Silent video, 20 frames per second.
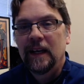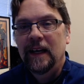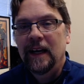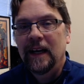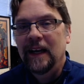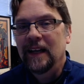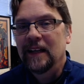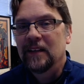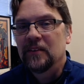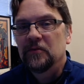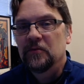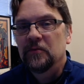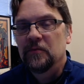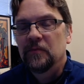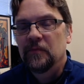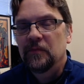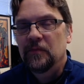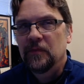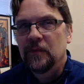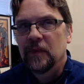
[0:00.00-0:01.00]
and
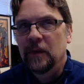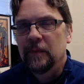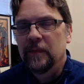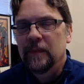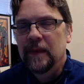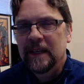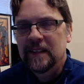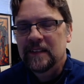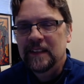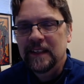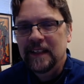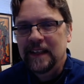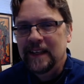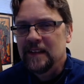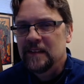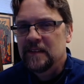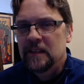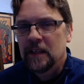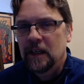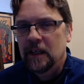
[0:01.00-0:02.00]
it makes it
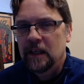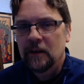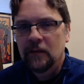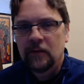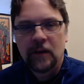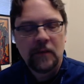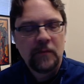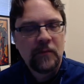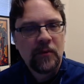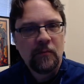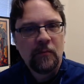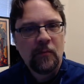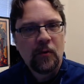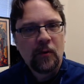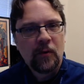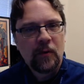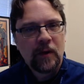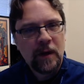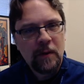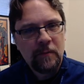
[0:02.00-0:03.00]
easy to give up the
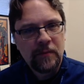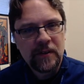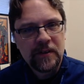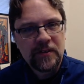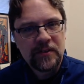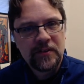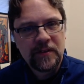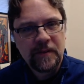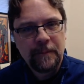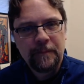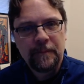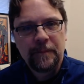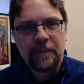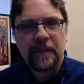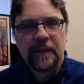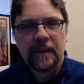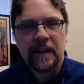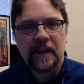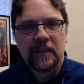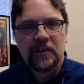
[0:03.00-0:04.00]
moral compass
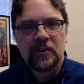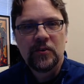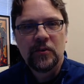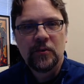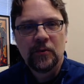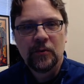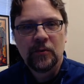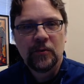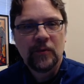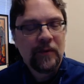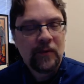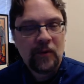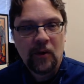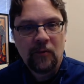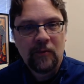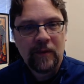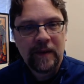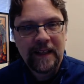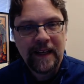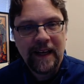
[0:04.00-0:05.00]
that you
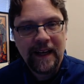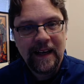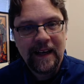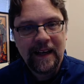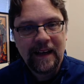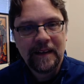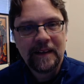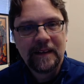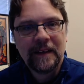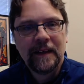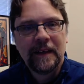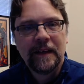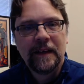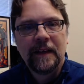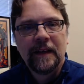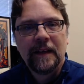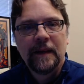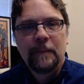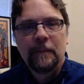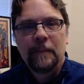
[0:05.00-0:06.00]
already had
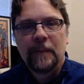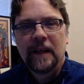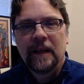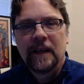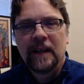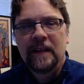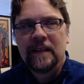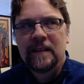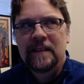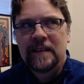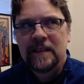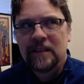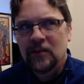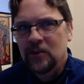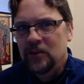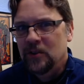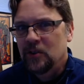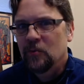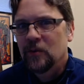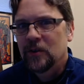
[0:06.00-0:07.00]

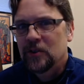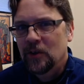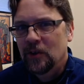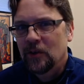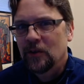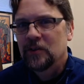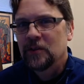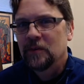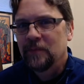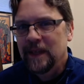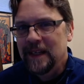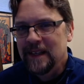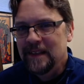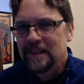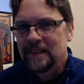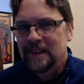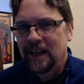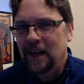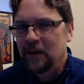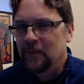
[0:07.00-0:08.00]
until you return to
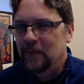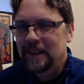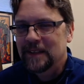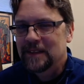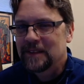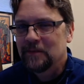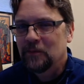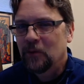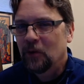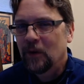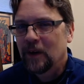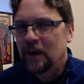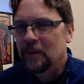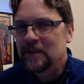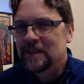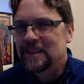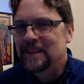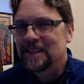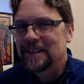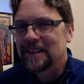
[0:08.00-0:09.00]
peacetime because the moral
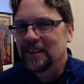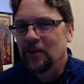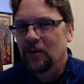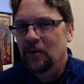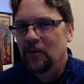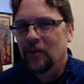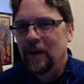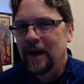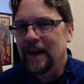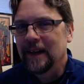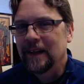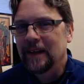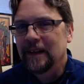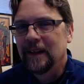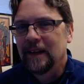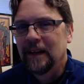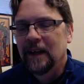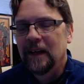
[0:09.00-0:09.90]
compass doesn't go away.